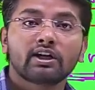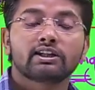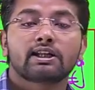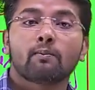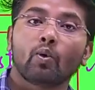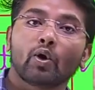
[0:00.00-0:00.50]
The
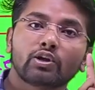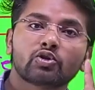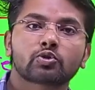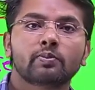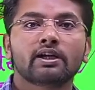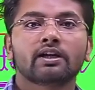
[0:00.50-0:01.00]
more you
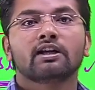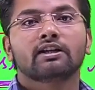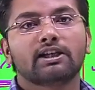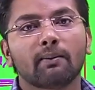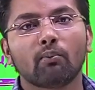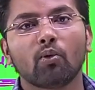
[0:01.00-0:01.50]
speak, the
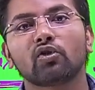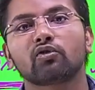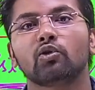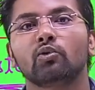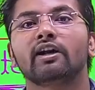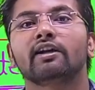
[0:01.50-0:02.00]
more
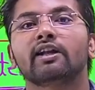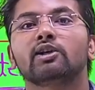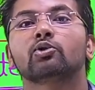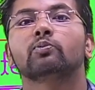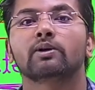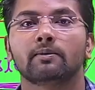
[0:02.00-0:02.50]
fluent you
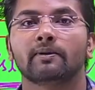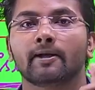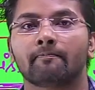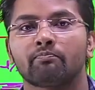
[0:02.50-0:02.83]
will be.